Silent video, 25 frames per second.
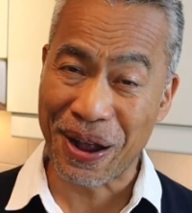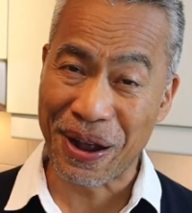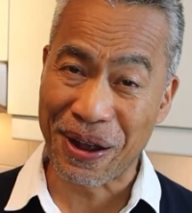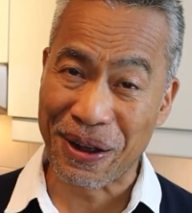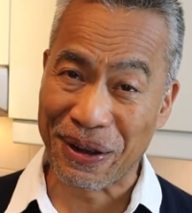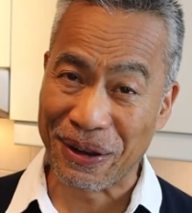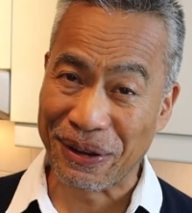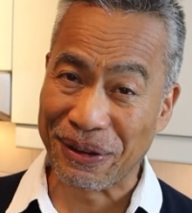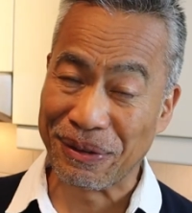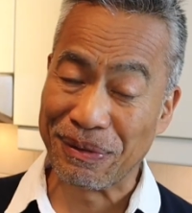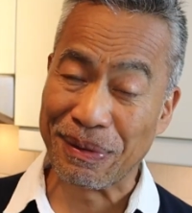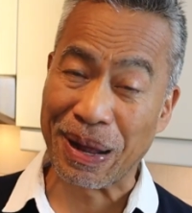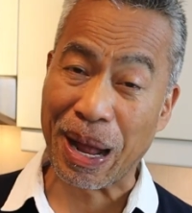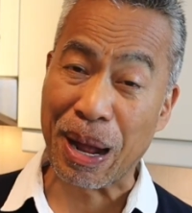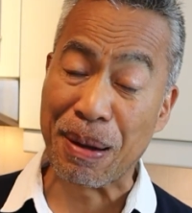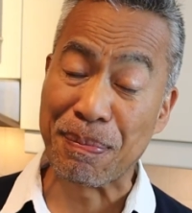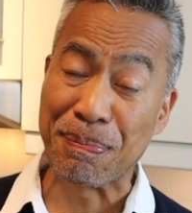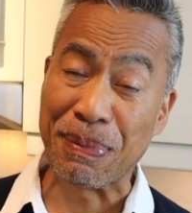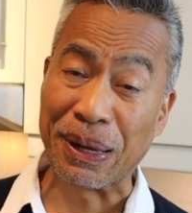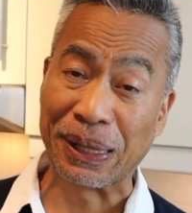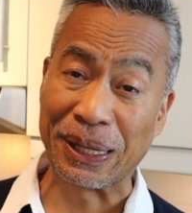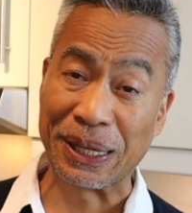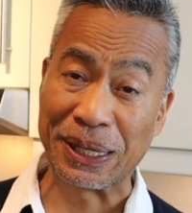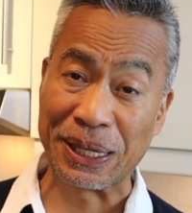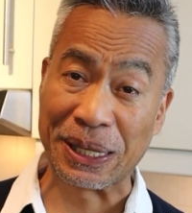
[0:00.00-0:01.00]
of
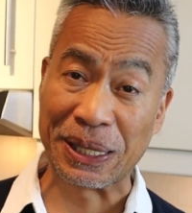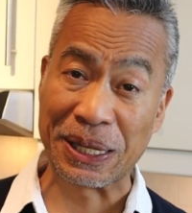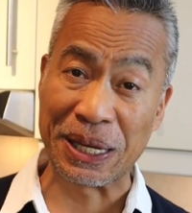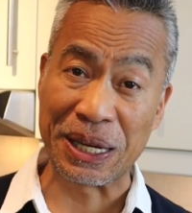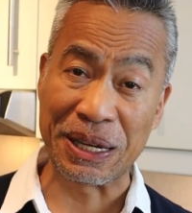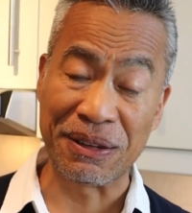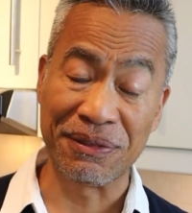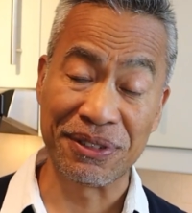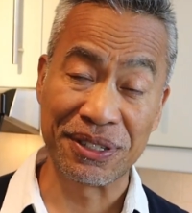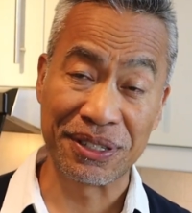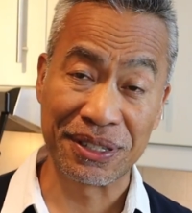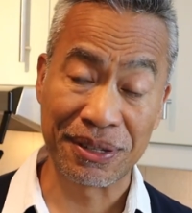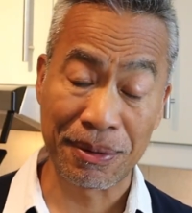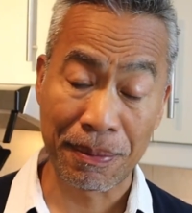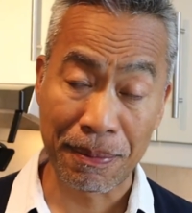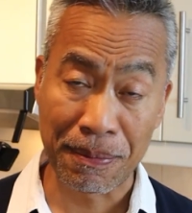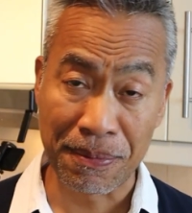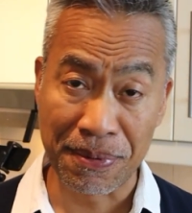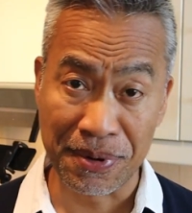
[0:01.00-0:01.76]
ampalaya leaves